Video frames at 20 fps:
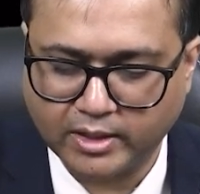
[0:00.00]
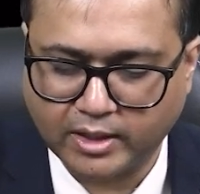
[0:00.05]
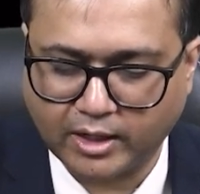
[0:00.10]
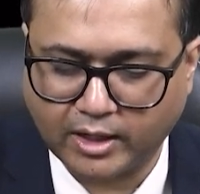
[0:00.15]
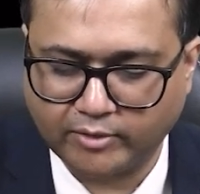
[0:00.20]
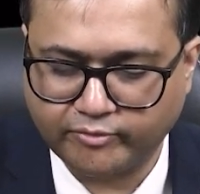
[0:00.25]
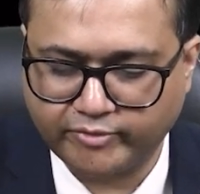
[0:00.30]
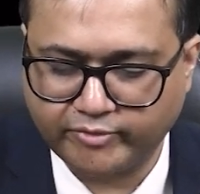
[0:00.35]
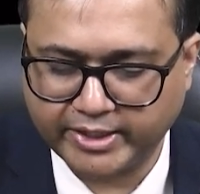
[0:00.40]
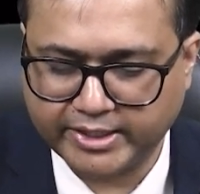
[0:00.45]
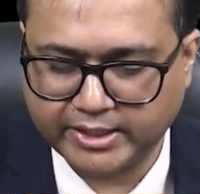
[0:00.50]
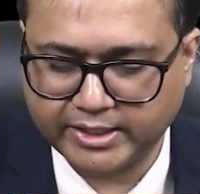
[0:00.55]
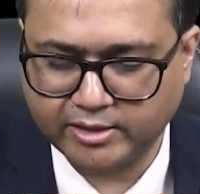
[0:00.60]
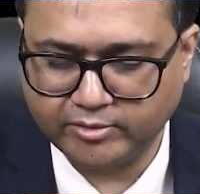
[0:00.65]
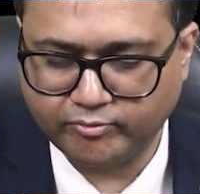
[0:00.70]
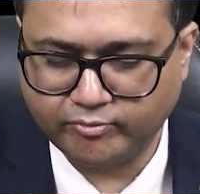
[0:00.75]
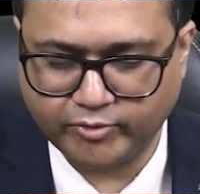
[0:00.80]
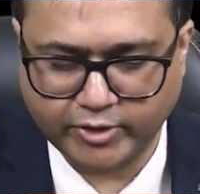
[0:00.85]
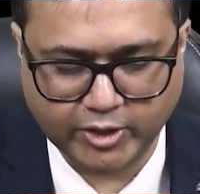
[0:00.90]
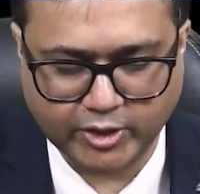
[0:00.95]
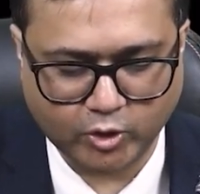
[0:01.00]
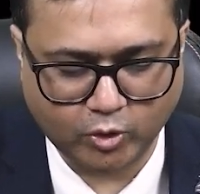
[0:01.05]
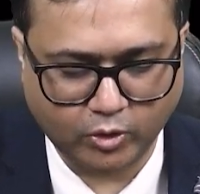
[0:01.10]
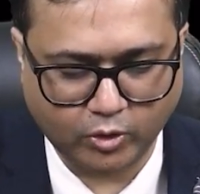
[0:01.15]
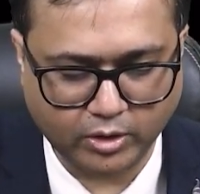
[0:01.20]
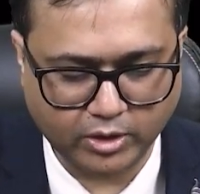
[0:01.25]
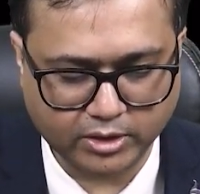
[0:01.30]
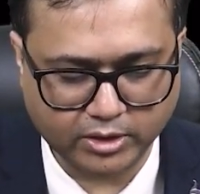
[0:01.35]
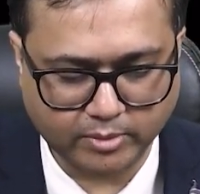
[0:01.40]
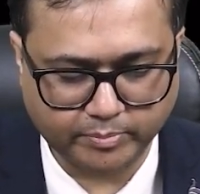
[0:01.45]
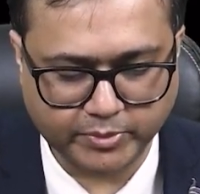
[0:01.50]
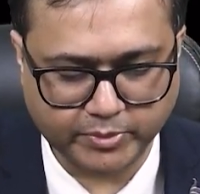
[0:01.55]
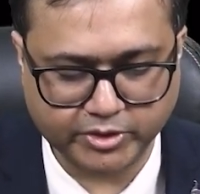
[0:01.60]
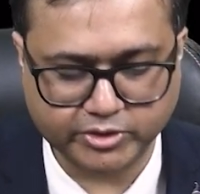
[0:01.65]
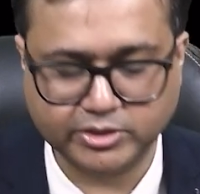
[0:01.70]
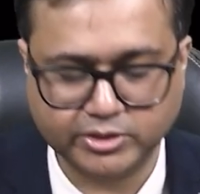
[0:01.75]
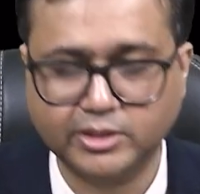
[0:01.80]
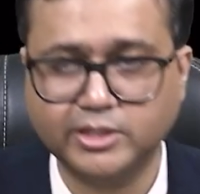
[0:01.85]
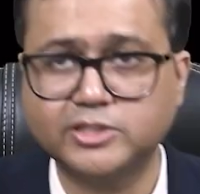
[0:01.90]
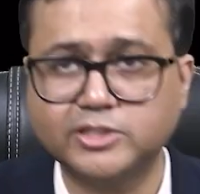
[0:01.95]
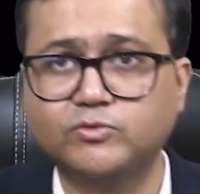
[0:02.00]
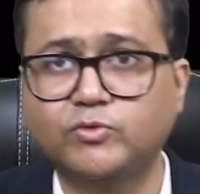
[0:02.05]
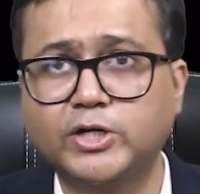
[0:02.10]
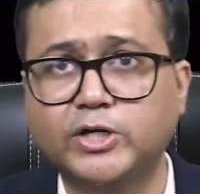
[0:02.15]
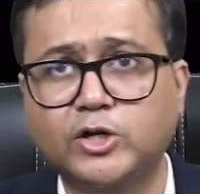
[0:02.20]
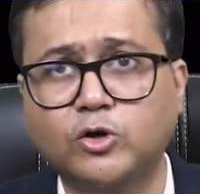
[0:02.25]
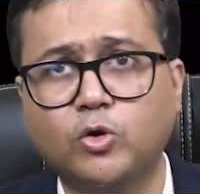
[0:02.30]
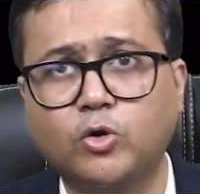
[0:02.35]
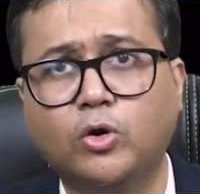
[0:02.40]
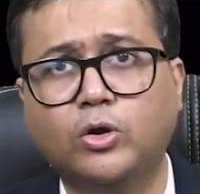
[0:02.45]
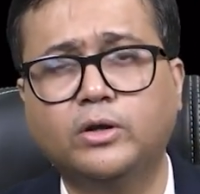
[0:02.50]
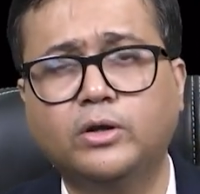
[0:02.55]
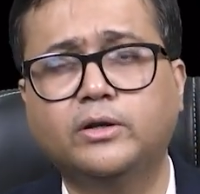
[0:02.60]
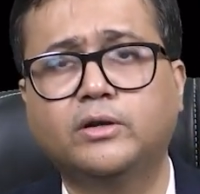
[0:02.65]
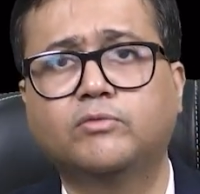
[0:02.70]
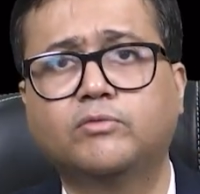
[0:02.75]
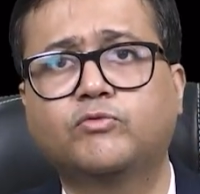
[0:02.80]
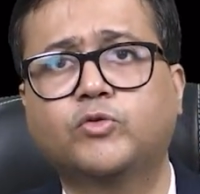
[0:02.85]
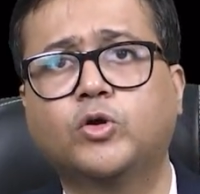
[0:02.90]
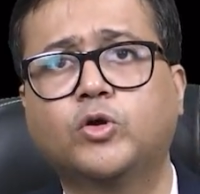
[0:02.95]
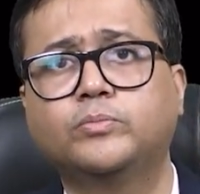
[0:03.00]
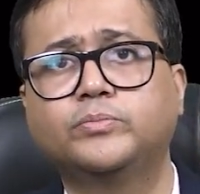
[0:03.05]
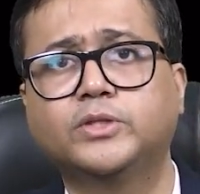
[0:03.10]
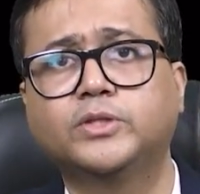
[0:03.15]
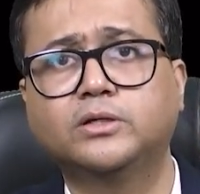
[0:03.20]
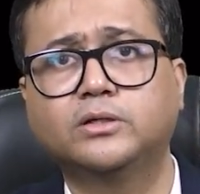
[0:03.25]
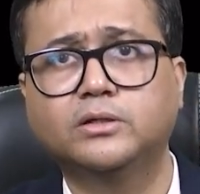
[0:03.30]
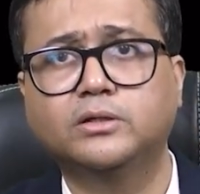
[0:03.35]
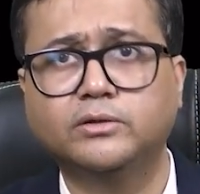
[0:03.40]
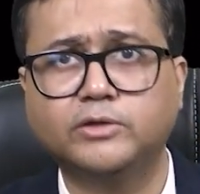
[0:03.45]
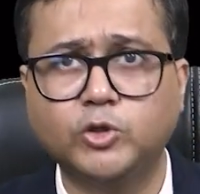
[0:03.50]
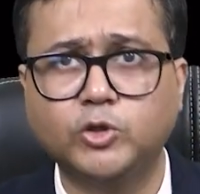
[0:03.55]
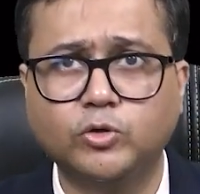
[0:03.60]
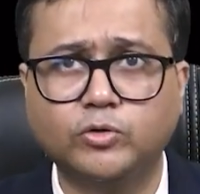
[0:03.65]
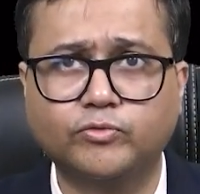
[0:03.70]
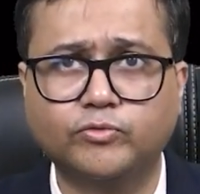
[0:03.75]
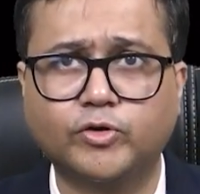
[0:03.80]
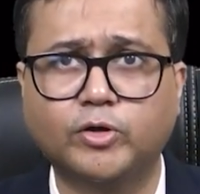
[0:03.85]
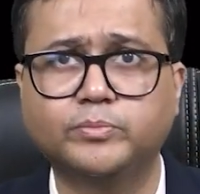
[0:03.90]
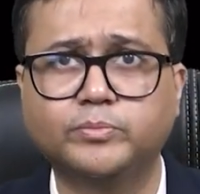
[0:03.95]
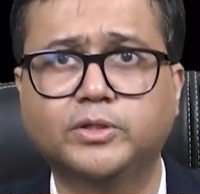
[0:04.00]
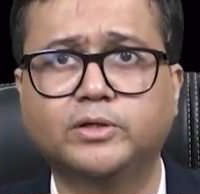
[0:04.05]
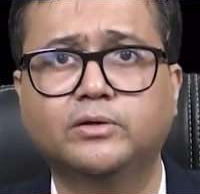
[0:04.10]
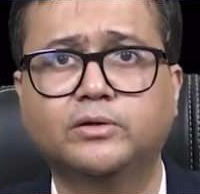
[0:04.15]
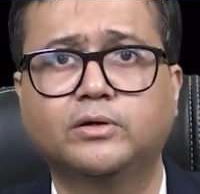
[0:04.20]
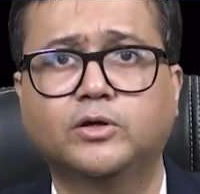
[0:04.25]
affective withdrawal the person is withdrawn from the you know from the